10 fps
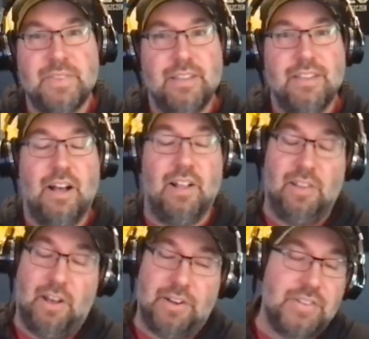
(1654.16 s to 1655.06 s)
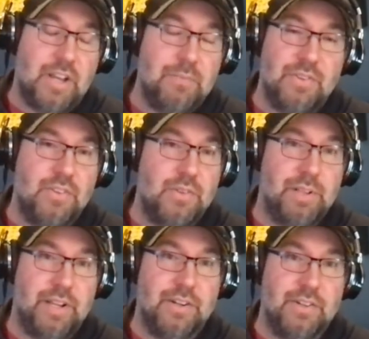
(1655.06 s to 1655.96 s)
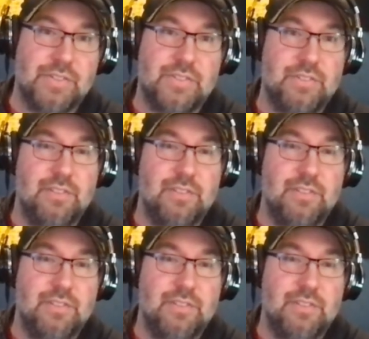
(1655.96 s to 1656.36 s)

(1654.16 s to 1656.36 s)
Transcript: a lot of times these players